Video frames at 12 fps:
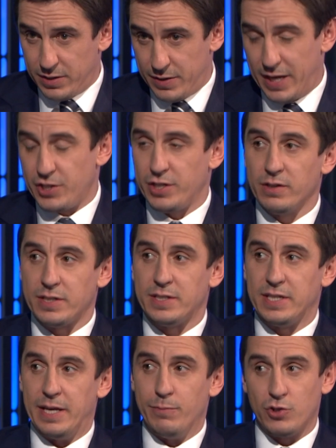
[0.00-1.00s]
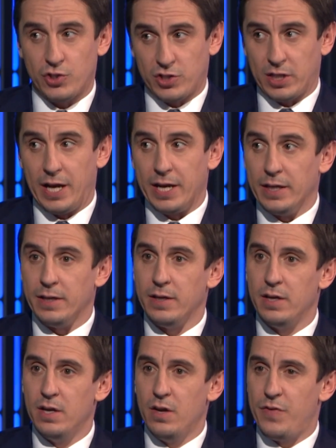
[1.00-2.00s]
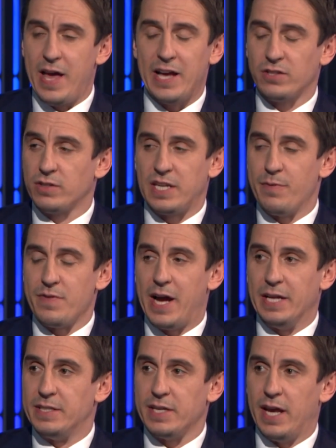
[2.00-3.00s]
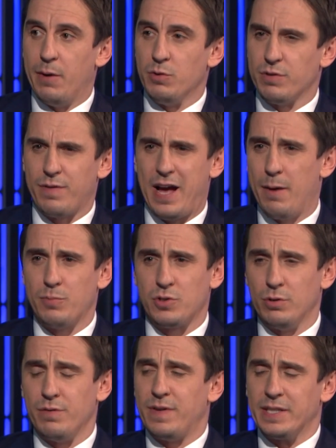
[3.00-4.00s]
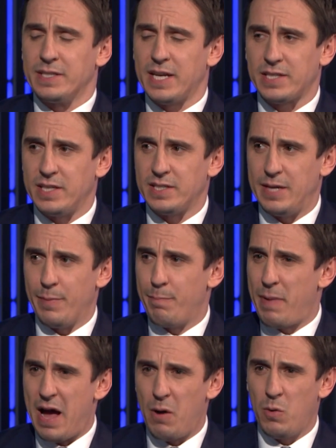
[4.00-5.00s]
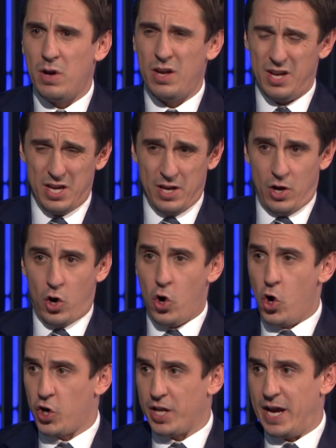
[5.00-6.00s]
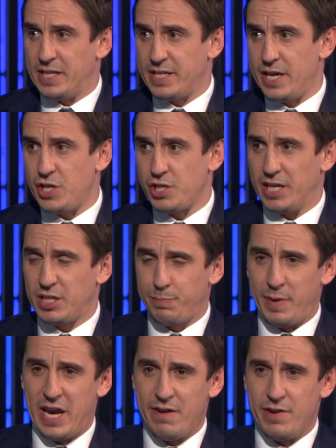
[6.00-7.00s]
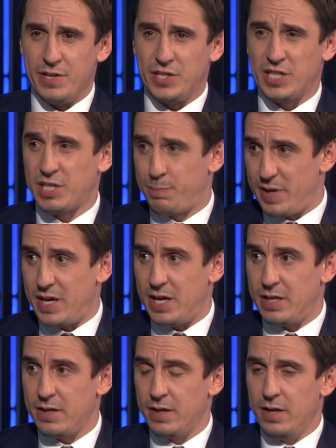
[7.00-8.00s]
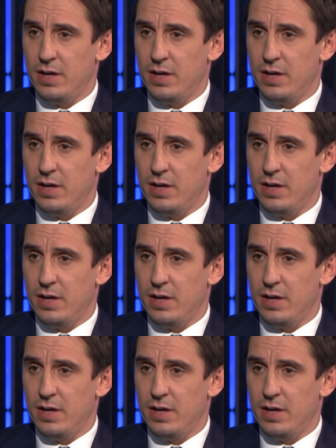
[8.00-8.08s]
than that Chelsea team, just slightly. The Arsenal team of 98 was an absolutely fantastic team. Power, organisation, experience, speed.